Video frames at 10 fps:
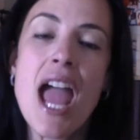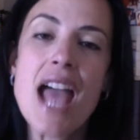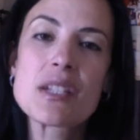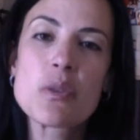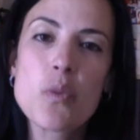
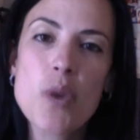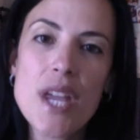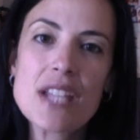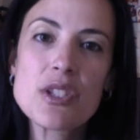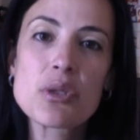as a
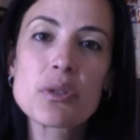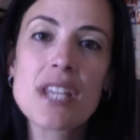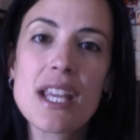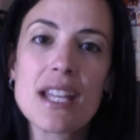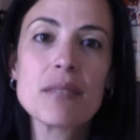way to
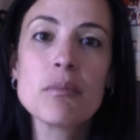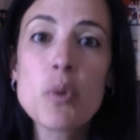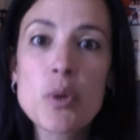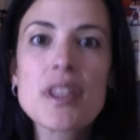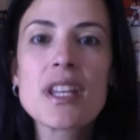get
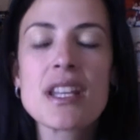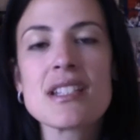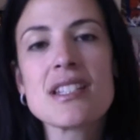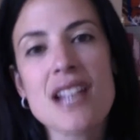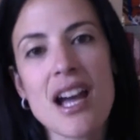more
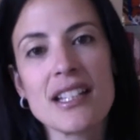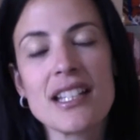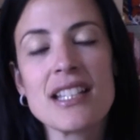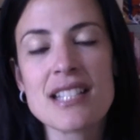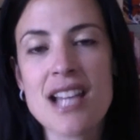things done
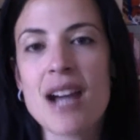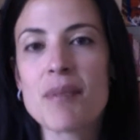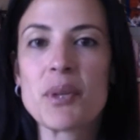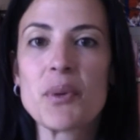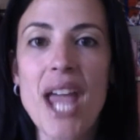in the
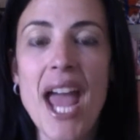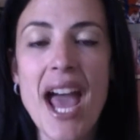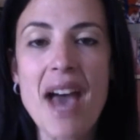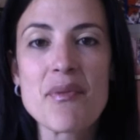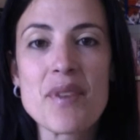time that we have.